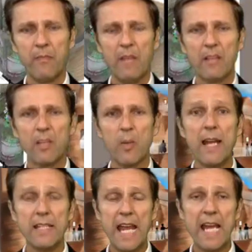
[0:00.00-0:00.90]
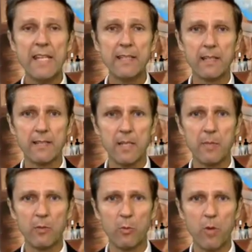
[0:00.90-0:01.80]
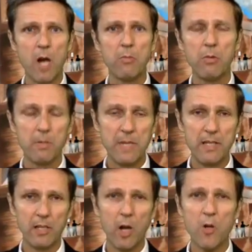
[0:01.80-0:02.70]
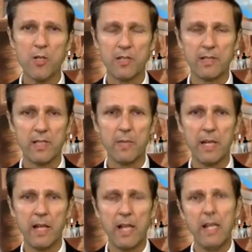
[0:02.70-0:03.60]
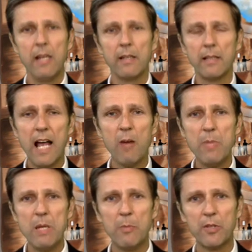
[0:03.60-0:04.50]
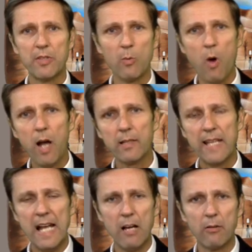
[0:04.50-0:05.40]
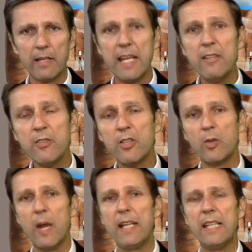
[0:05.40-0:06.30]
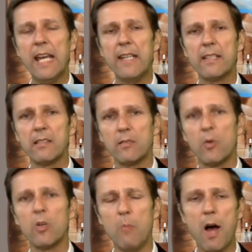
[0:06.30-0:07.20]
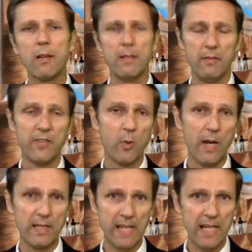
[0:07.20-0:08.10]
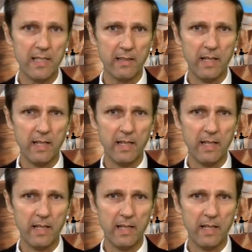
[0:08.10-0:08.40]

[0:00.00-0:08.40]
The Grand Canyon exhibit will probably be the largest exhibit to allow people to walk down into the Grand Canyon, or a model of the Grand Canyon.